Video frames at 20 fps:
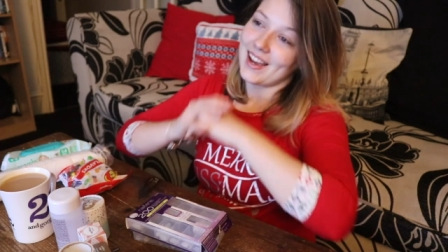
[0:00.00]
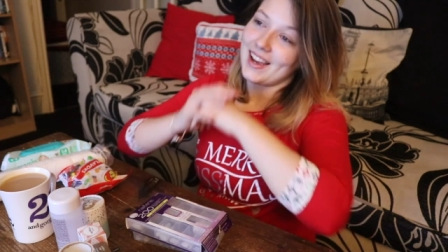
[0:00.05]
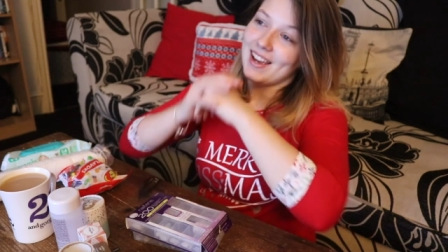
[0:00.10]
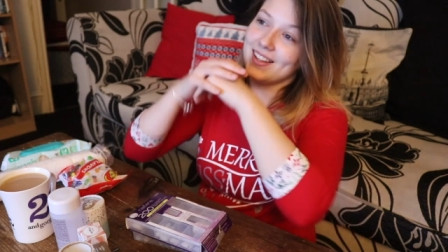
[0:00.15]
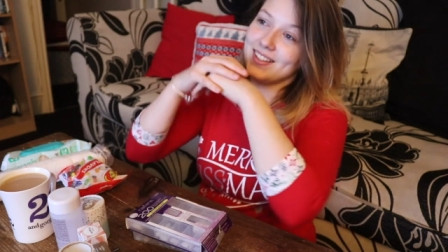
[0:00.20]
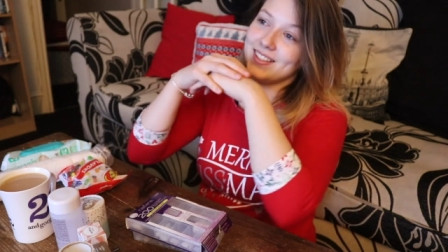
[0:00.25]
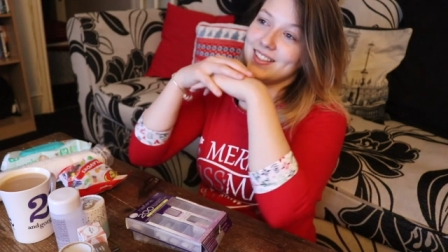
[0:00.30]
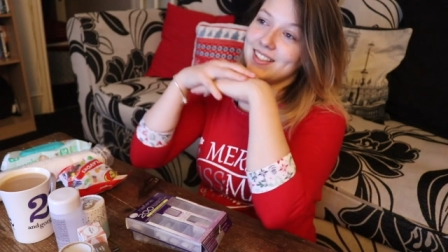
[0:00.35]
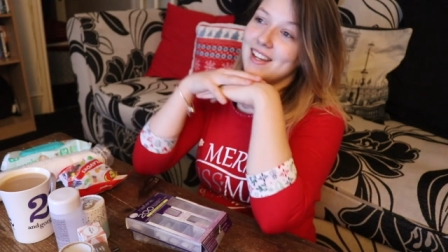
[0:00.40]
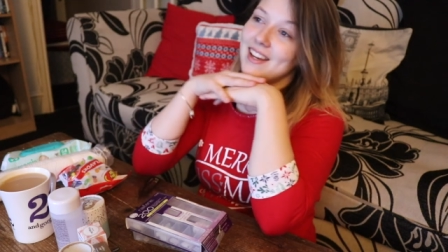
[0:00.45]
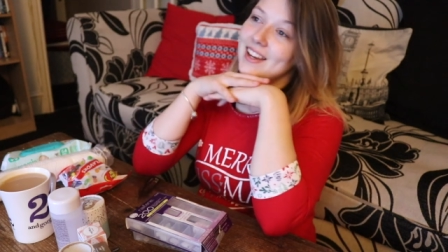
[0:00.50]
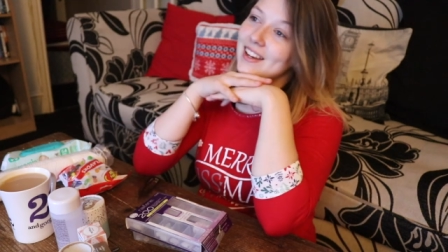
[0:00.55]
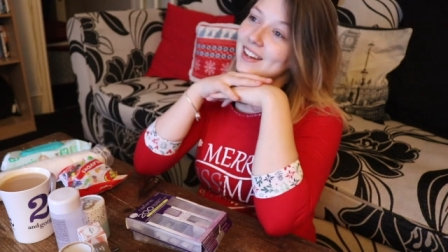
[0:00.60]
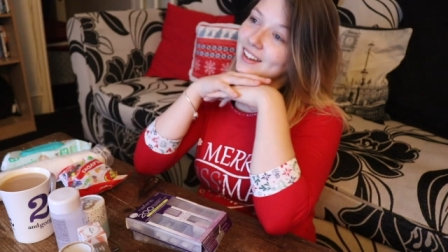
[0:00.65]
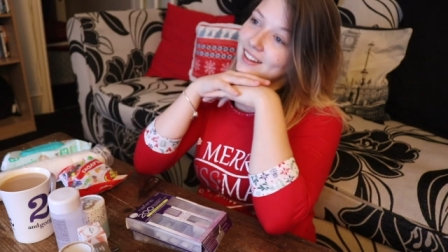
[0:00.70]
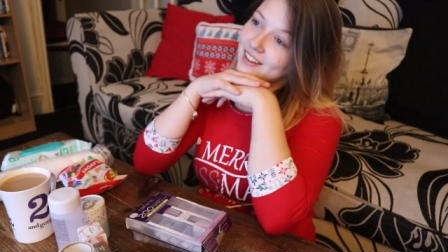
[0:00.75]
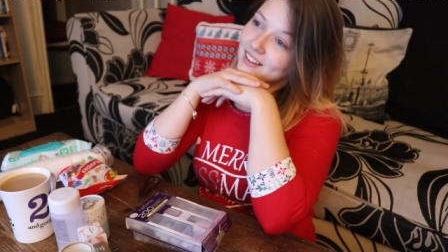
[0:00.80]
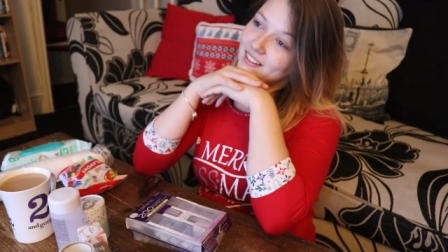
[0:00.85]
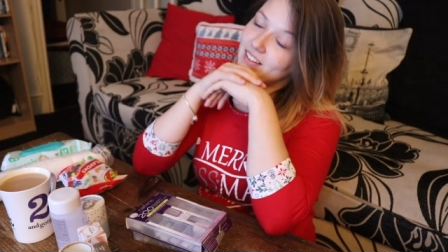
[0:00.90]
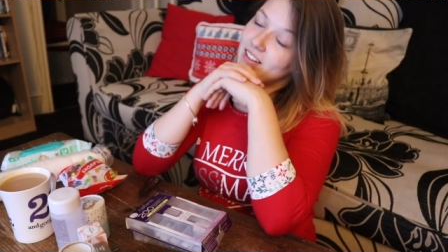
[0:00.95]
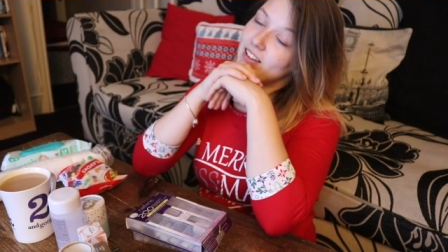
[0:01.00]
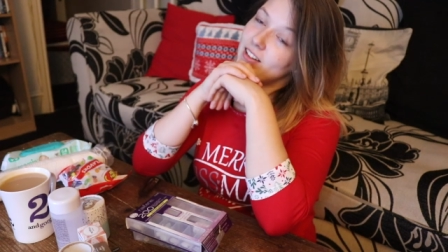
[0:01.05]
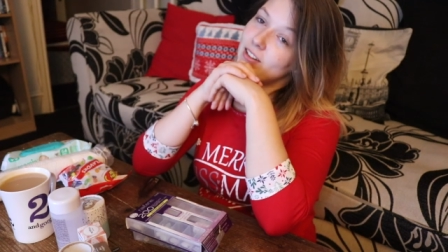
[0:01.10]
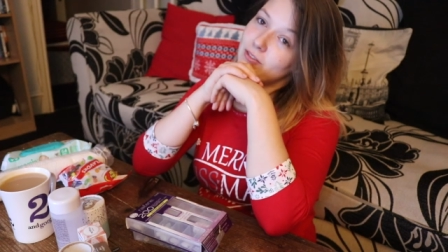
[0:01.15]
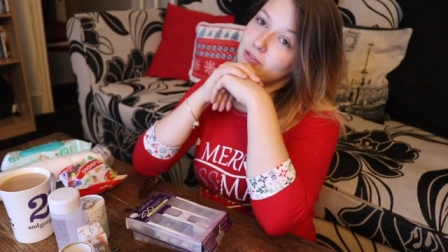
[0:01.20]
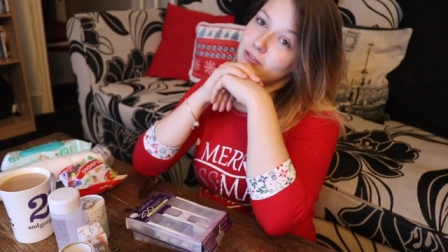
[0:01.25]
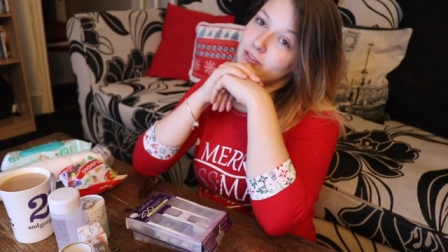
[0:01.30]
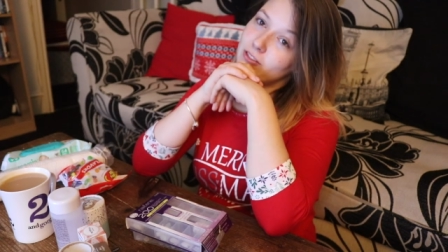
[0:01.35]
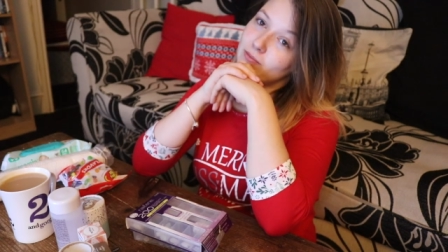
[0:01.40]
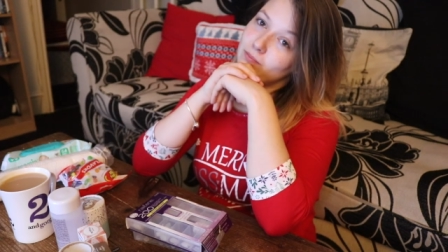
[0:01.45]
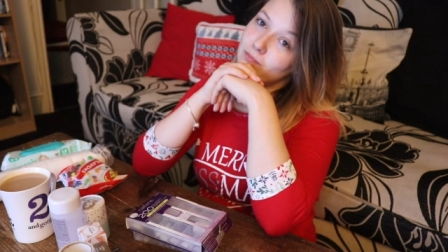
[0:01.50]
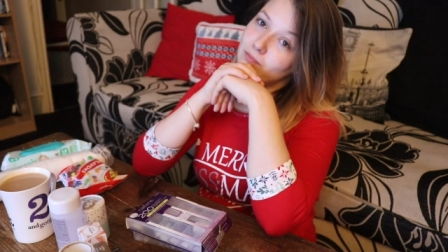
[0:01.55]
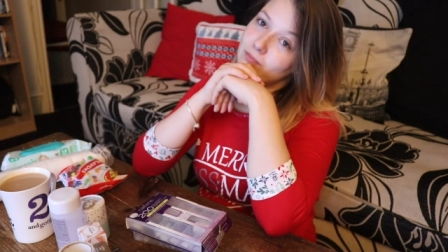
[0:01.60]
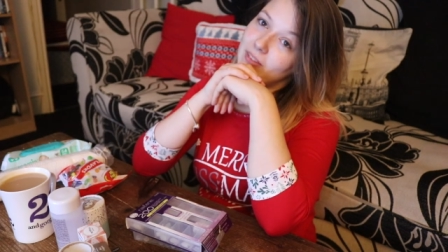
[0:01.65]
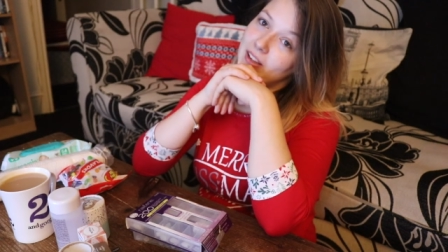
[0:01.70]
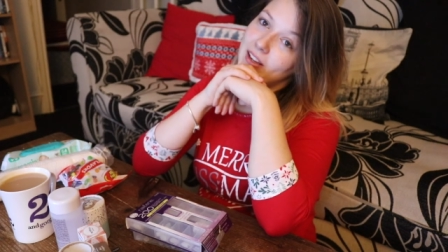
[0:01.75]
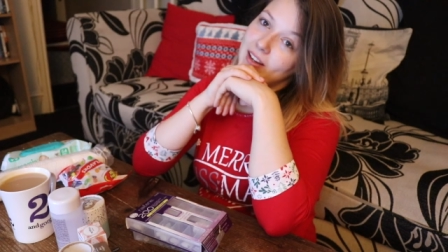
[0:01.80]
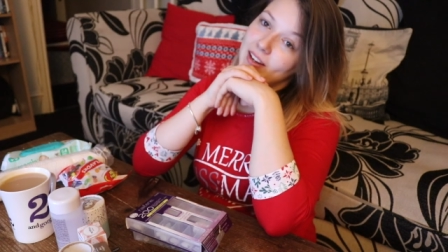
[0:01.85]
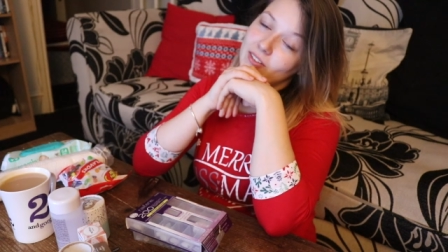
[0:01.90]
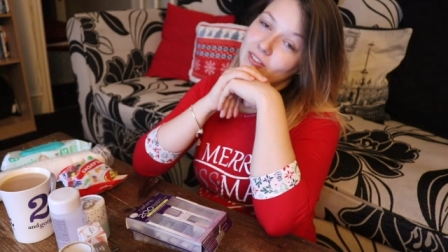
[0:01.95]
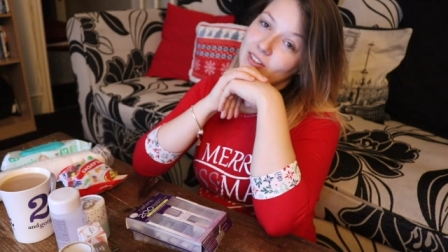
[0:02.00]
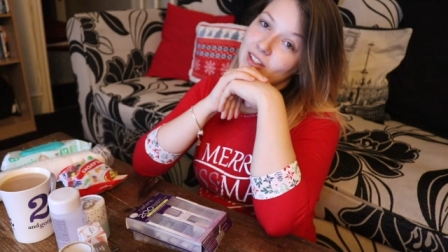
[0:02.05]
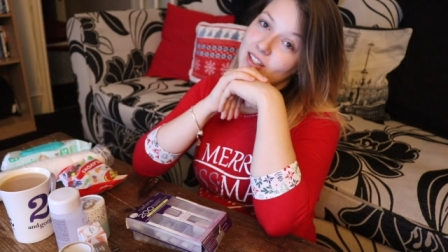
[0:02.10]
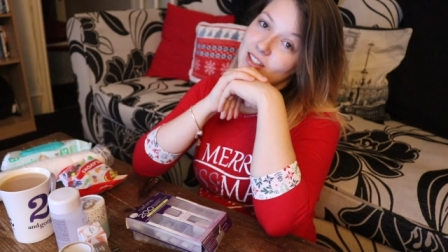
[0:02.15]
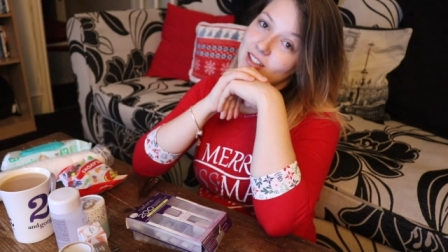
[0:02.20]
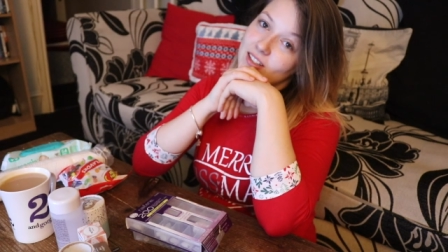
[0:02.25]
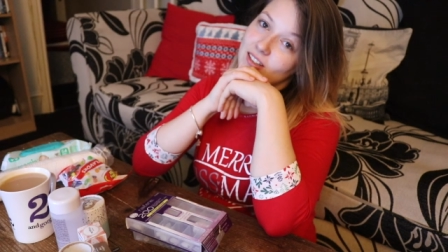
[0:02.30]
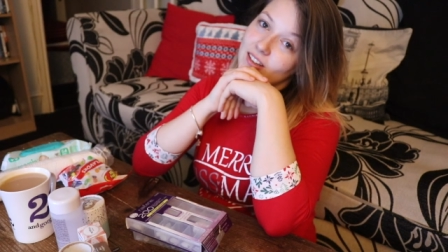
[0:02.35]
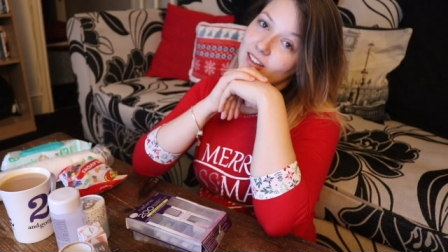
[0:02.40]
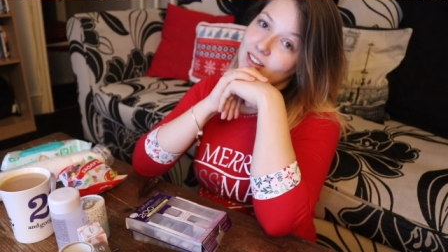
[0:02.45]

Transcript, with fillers: and yeah I love evenings